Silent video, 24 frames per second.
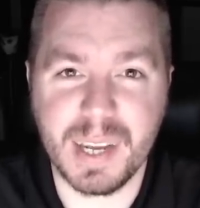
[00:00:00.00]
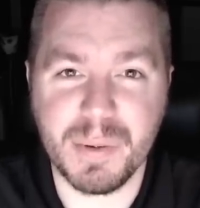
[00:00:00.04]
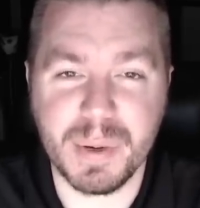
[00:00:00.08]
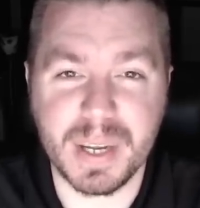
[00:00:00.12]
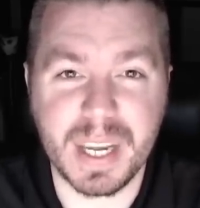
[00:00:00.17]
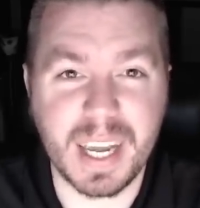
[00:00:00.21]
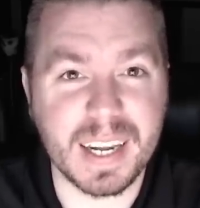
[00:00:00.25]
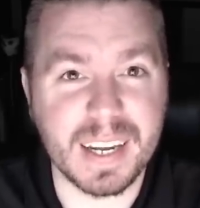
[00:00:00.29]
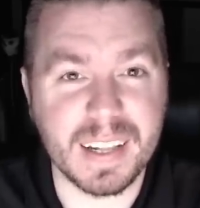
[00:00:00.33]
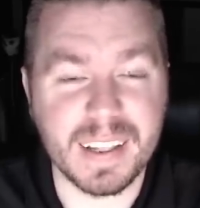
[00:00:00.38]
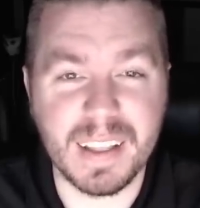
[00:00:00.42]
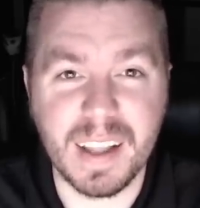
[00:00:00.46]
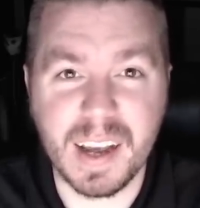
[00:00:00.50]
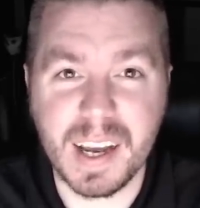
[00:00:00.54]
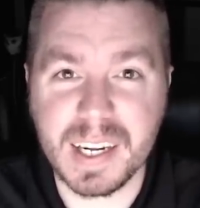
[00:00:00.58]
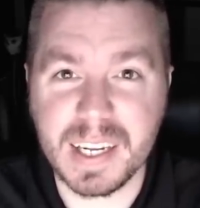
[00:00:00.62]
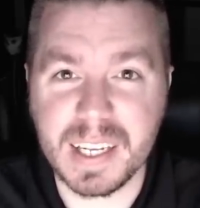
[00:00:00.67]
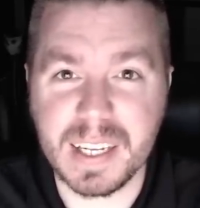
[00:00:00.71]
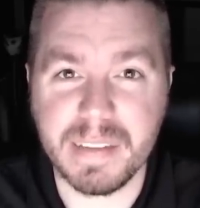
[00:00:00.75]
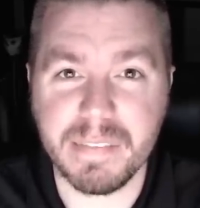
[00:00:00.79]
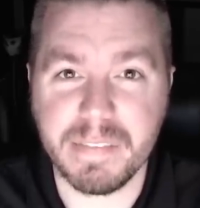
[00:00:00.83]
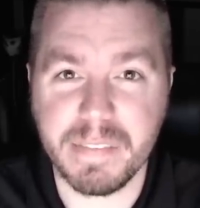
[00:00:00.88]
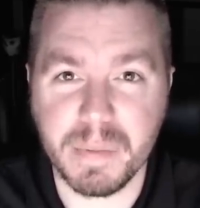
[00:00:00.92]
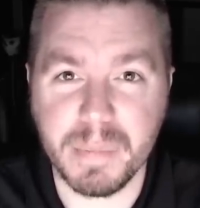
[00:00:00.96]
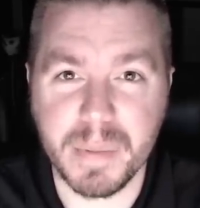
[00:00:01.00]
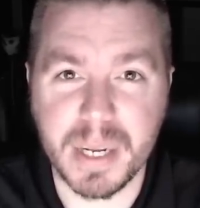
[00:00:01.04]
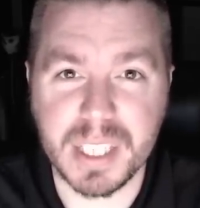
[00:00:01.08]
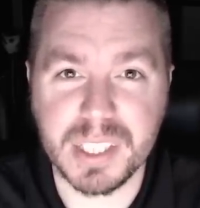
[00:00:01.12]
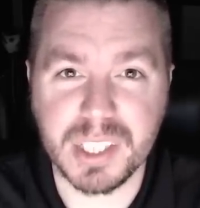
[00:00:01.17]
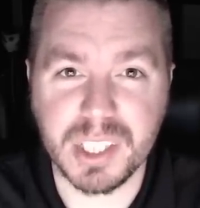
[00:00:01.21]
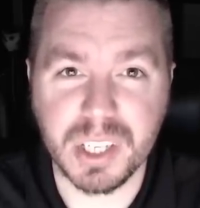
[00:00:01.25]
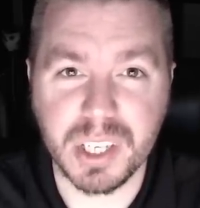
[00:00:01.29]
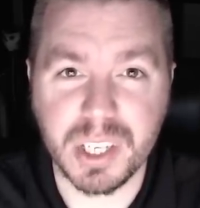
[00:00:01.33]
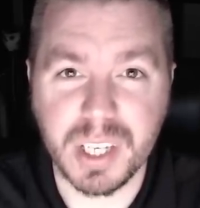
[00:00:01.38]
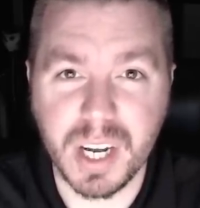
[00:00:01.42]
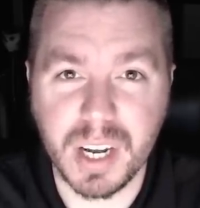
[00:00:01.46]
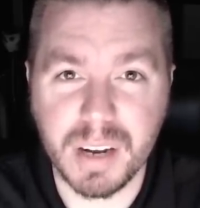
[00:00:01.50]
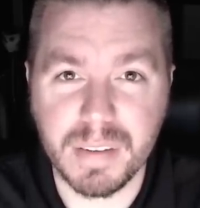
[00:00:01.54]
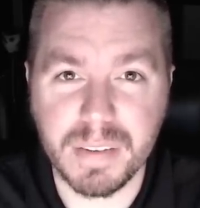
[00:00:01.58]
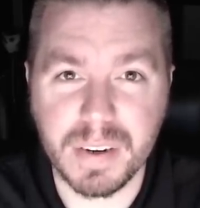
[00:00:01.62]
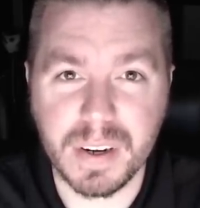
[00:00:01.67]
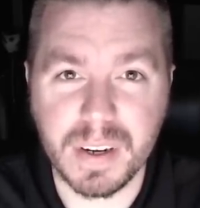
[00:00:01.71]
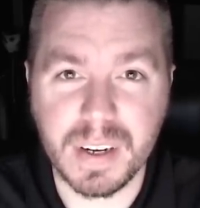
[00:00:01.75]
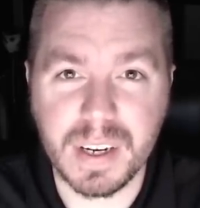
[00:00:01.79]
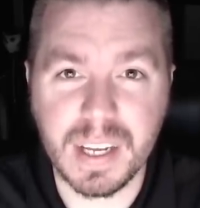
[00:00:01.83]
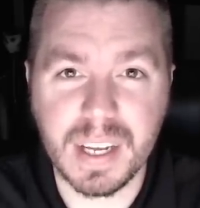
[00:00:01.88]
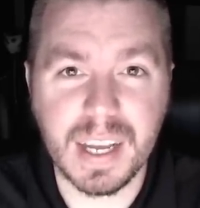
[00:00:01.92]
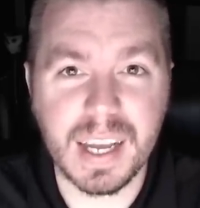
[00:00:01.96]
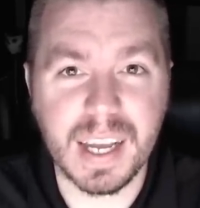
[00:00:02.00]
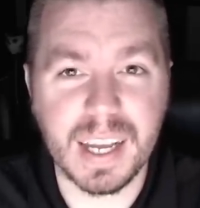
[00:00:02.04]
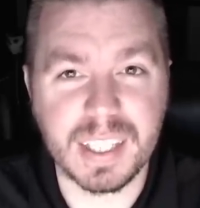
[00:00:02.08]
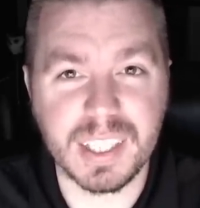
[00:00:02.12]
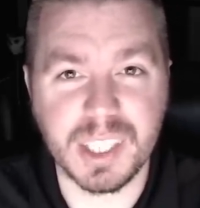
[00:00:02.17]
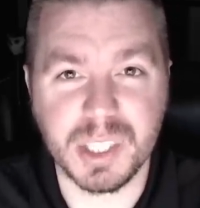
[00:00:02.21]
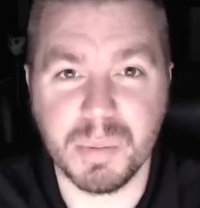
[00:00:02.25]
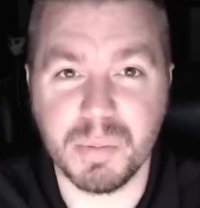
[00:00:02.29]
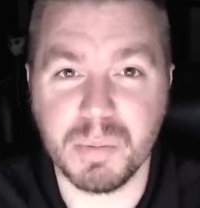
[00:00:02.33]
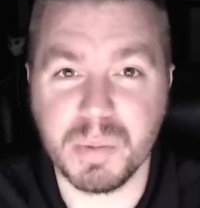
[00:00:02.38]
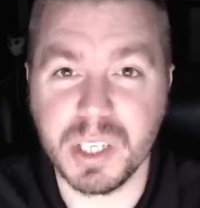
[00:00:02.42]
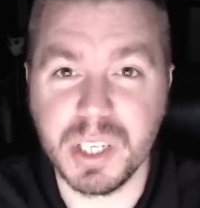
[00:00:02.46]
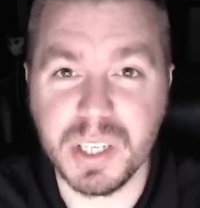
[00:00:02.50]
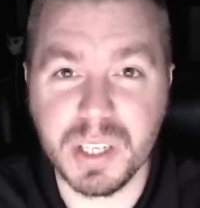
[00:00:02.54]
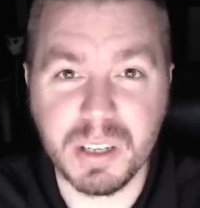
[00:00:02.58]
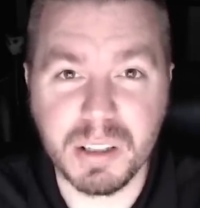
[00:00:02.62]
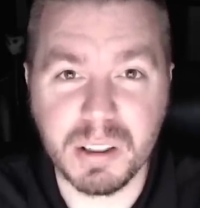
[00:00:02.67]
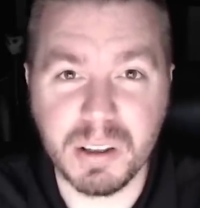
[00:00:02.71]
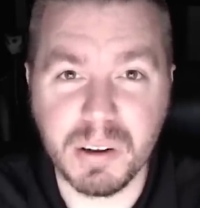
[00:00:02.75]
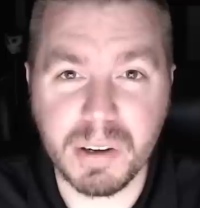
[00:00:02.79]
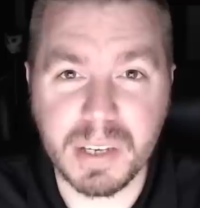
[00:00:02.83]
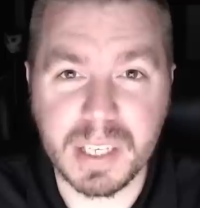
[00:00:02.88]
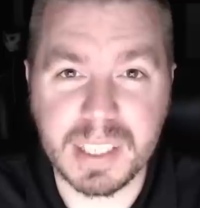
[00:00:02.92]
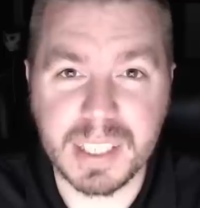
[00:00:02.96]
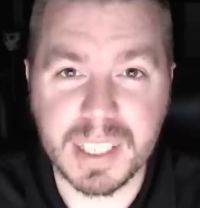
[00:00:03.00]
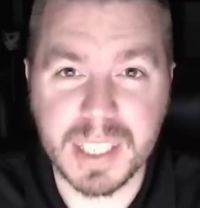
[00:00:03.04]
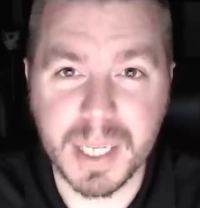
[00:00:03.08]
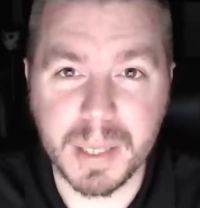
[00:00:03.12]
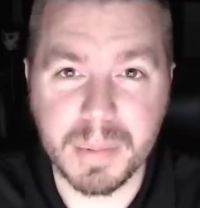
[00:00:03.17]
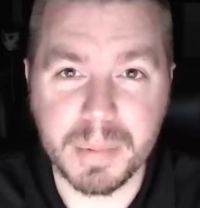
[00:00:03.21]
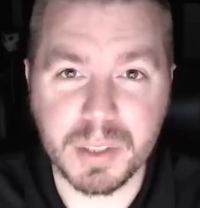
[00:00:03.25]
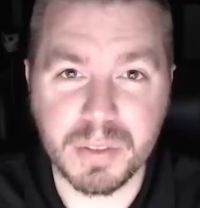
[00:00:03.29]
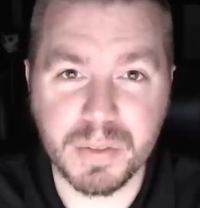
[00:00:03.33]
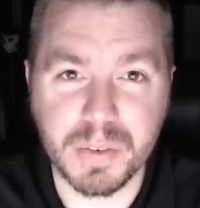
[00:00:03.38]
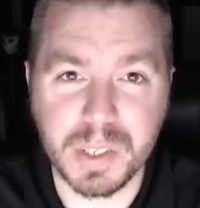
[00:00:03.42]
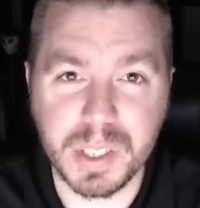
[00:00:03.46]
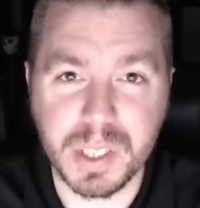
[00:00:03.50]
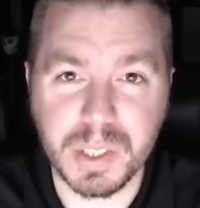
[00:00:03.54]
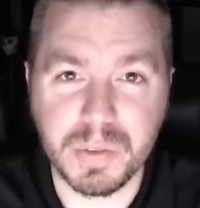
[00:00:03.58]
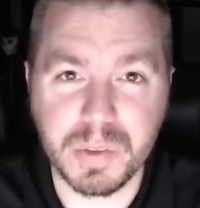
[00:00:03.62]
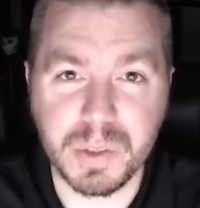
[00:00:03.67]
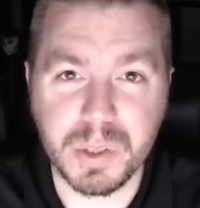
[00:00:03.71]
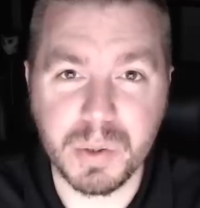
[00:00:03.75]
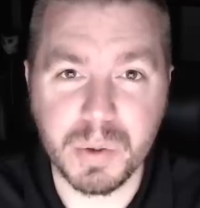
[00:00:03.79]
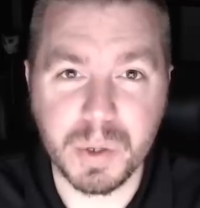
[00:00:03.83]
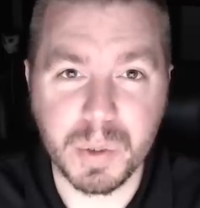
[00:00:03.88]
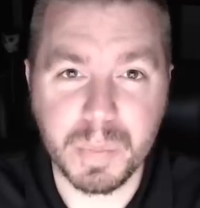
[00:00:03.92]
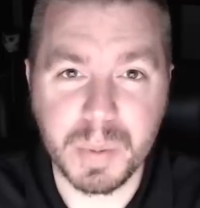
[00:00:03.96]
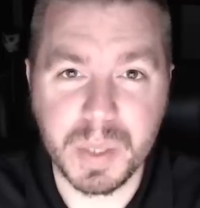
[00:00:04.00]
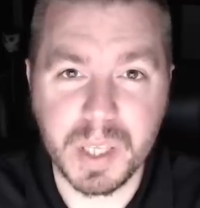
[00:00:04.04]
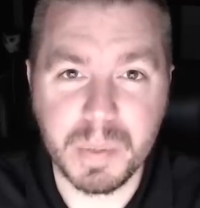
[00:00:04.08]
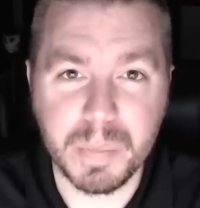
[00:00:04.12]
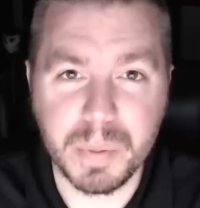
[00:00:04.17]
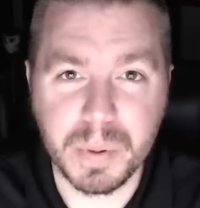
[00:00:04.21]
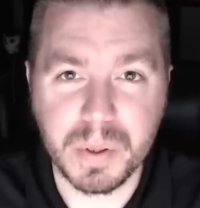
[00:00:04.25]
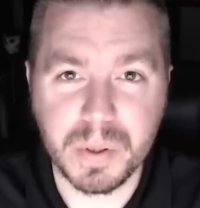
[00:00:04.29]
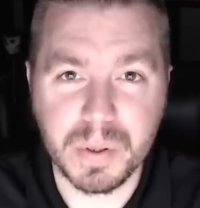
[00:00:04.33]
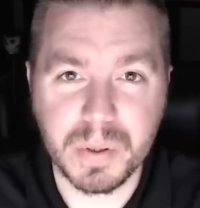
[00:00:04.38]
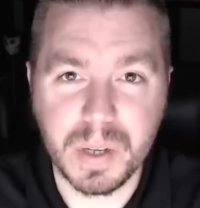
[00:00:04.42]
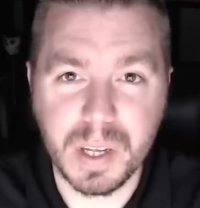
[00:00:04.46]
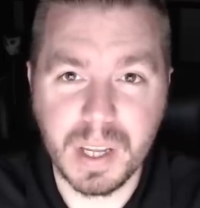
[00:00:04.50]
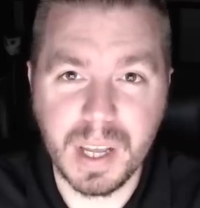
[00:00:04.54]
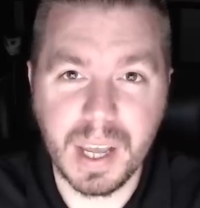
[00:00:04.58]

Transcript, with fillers: We got a lot of information to cover, some good learning tips for you newer people,